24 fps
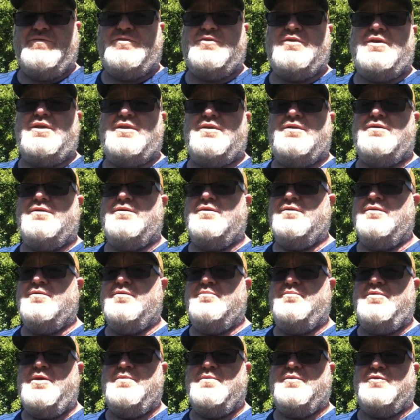seen
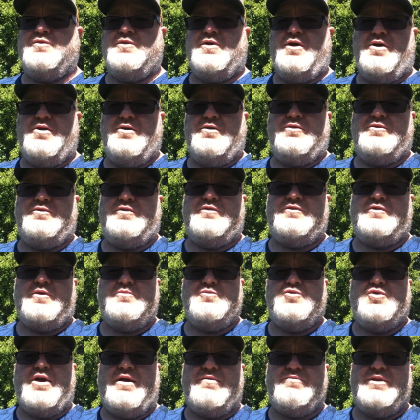people's gardens as I'm
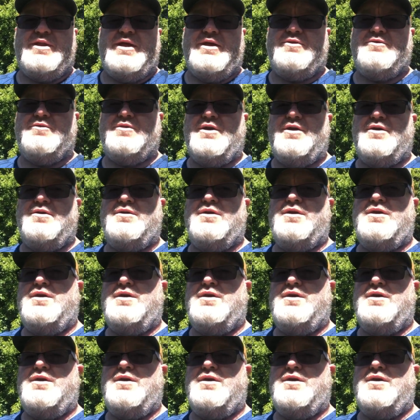driving down the road,